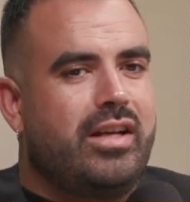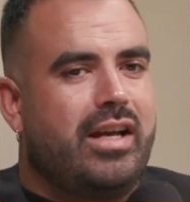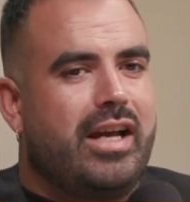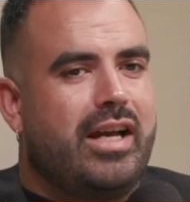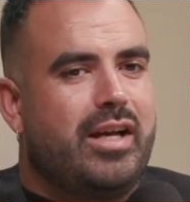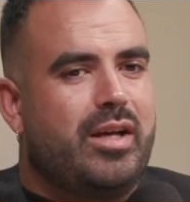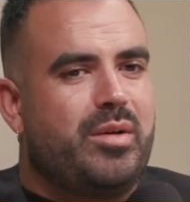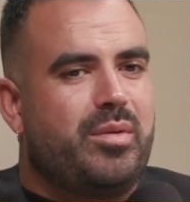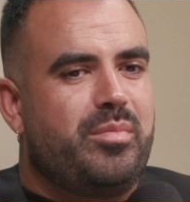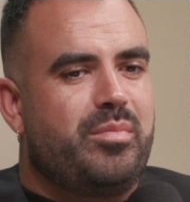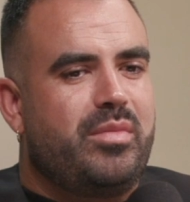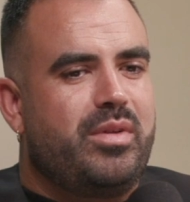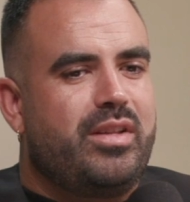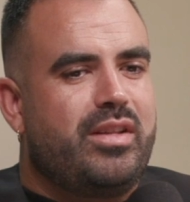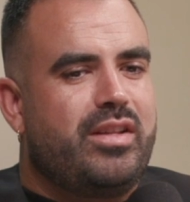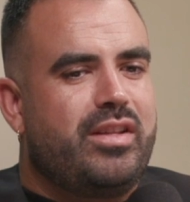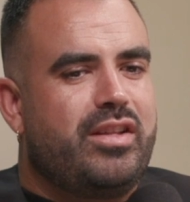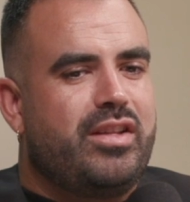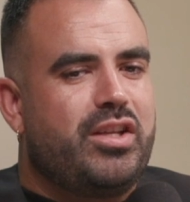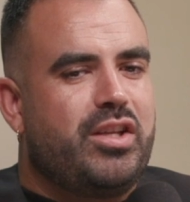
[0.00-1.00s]

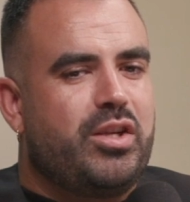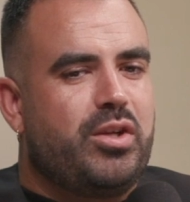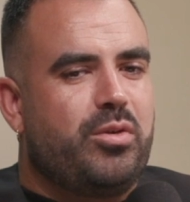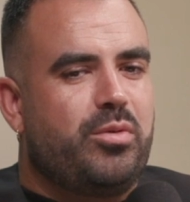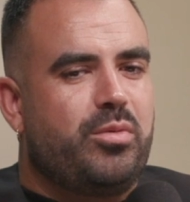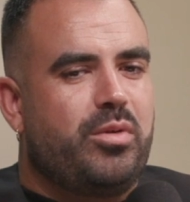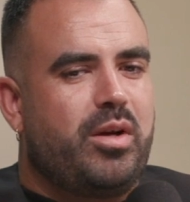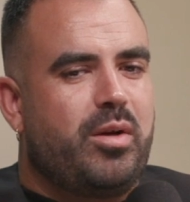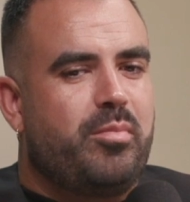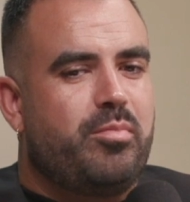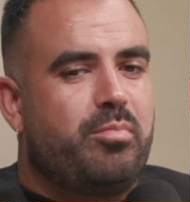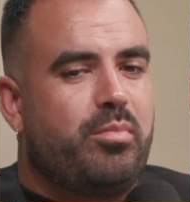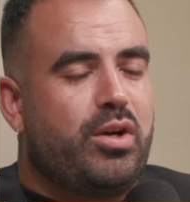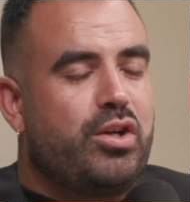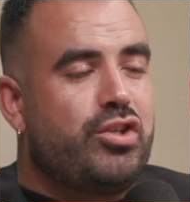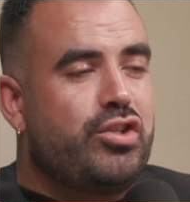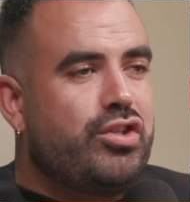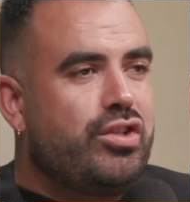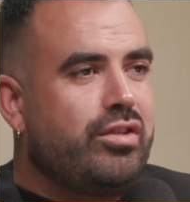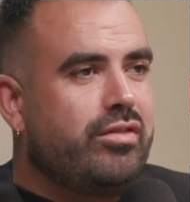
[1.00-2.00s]
a
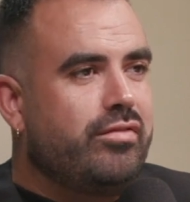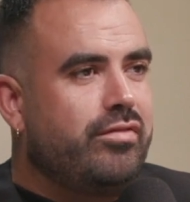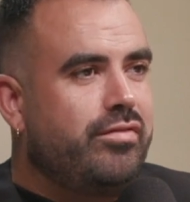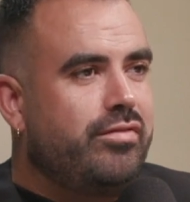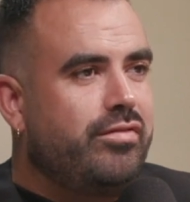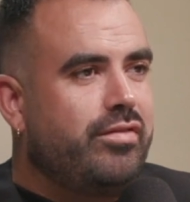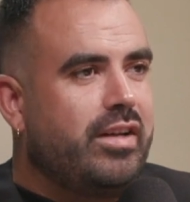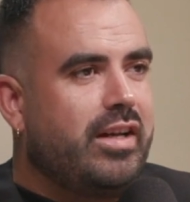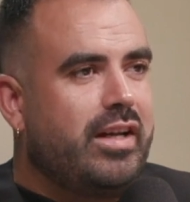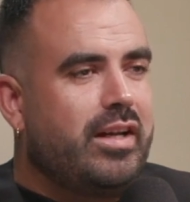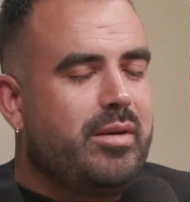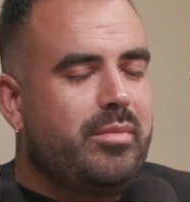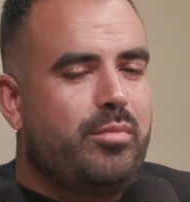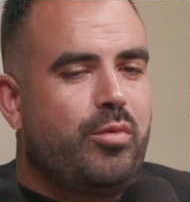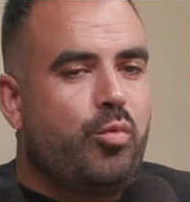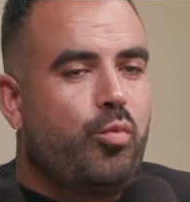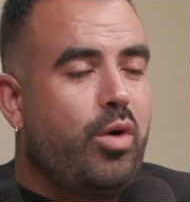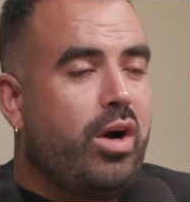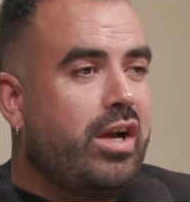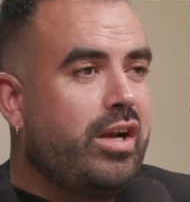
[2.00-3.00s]
bunch of
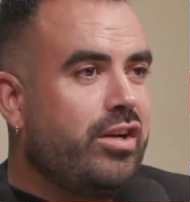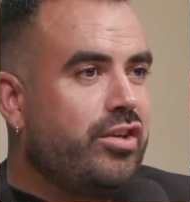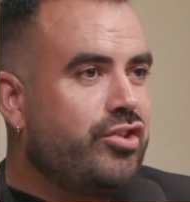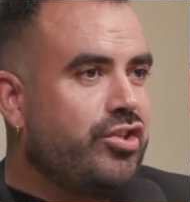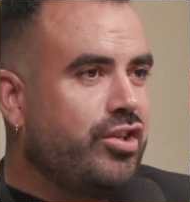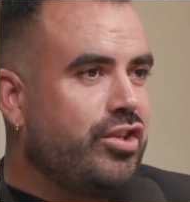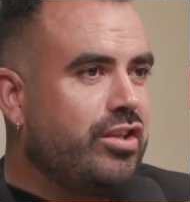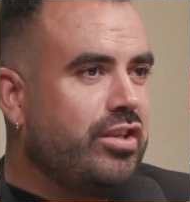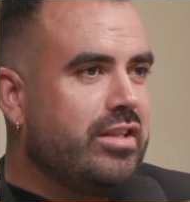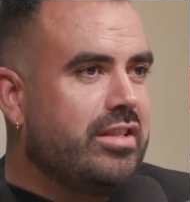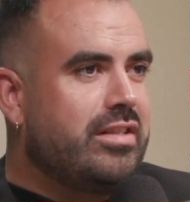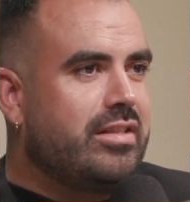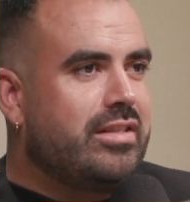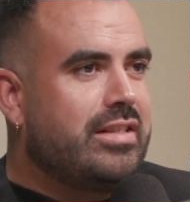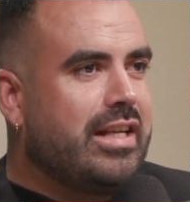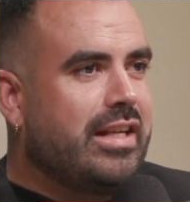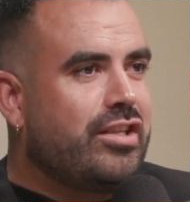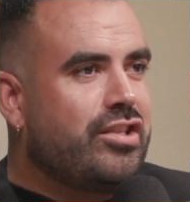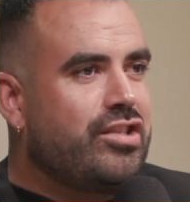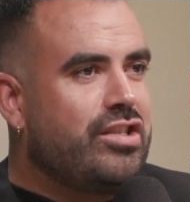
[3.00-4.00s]
Wired journalists
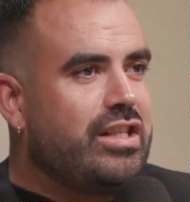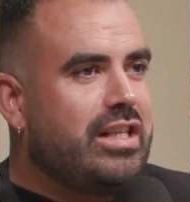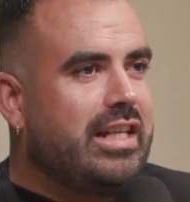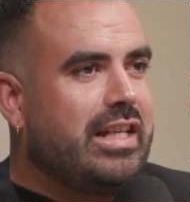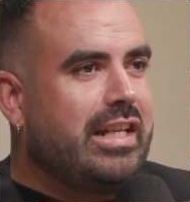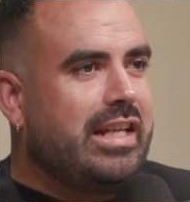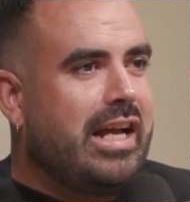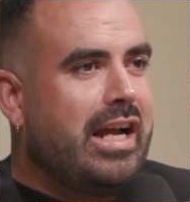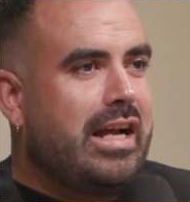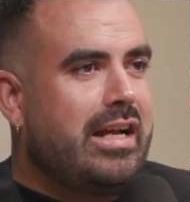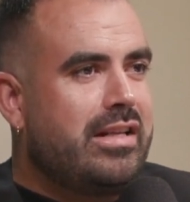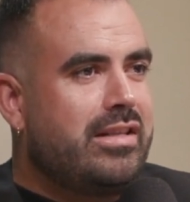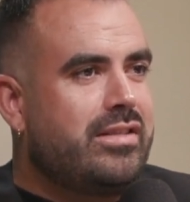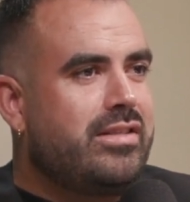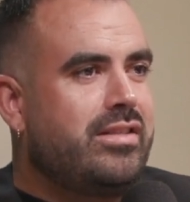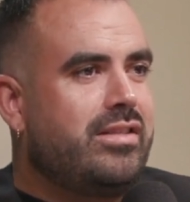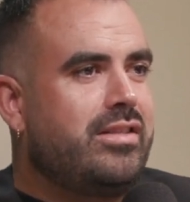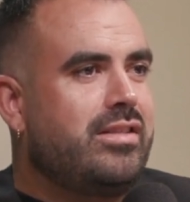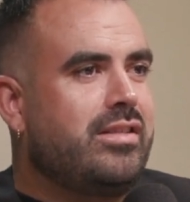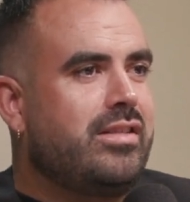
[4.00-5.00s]
actually
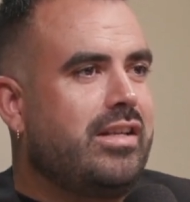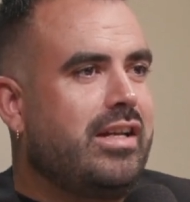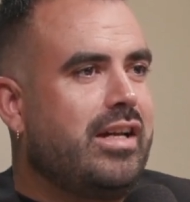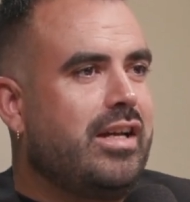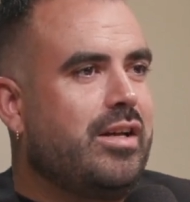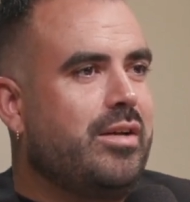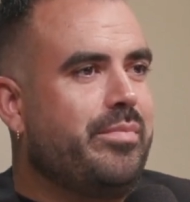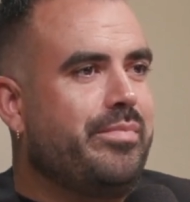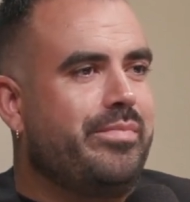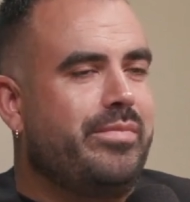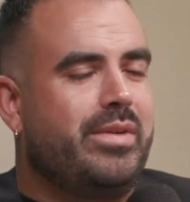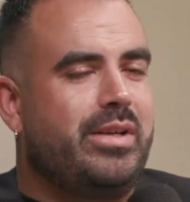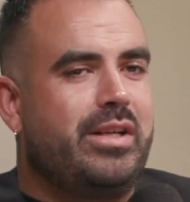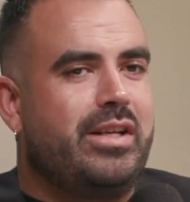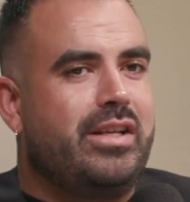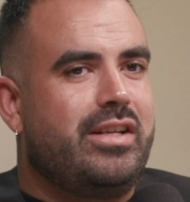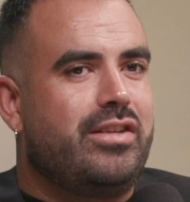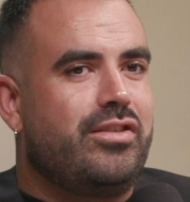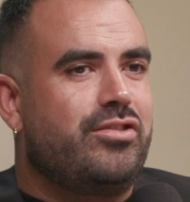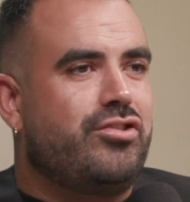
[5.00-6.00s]
asked
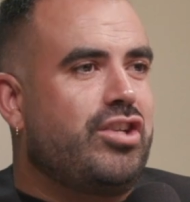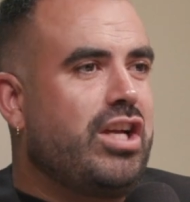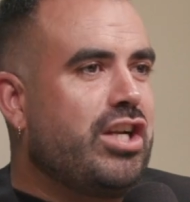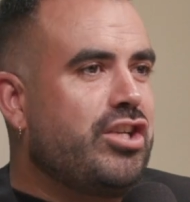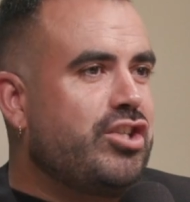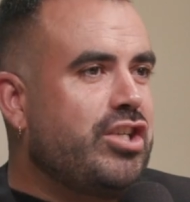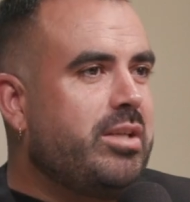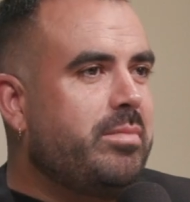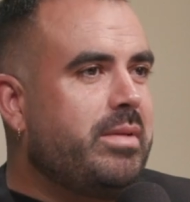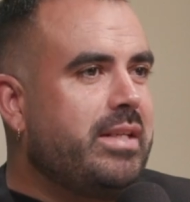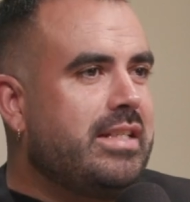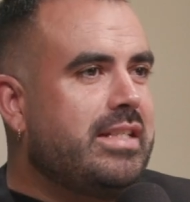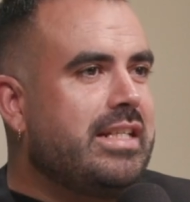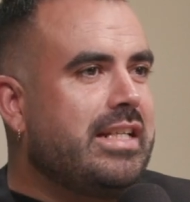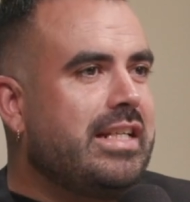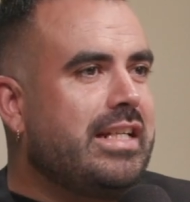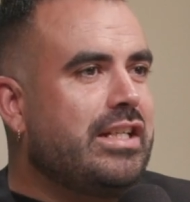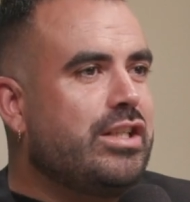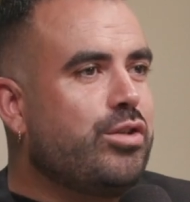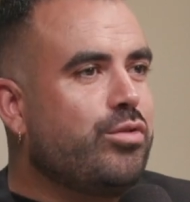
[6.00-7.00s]

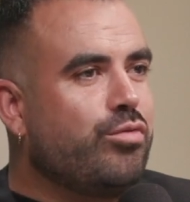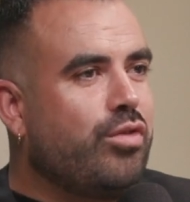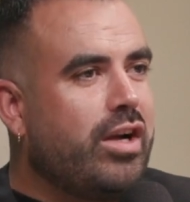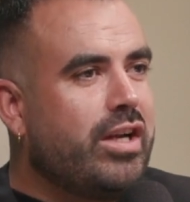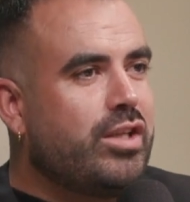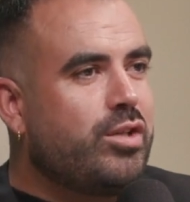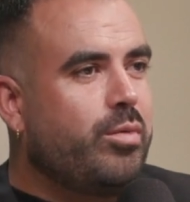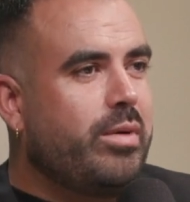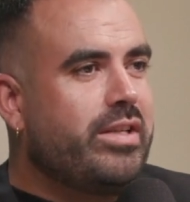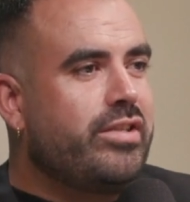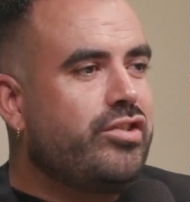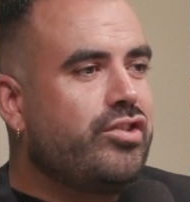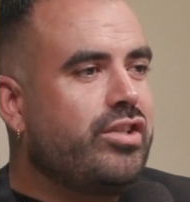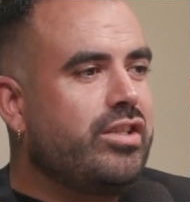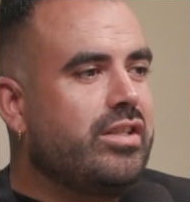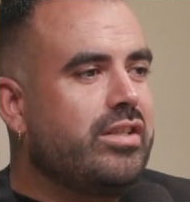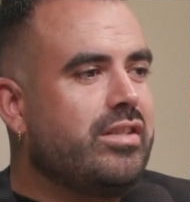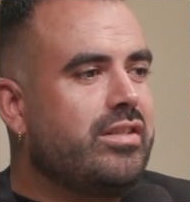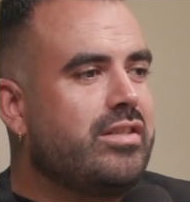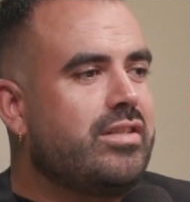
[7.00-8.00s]
ChatGPT to write
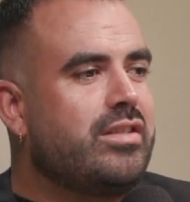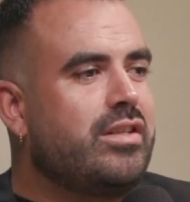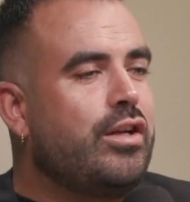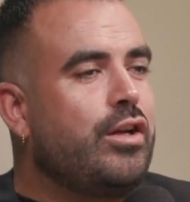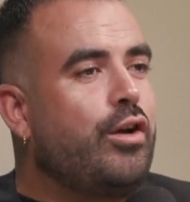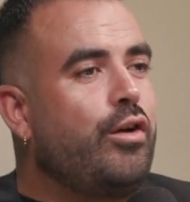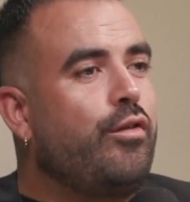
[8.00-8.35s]
questions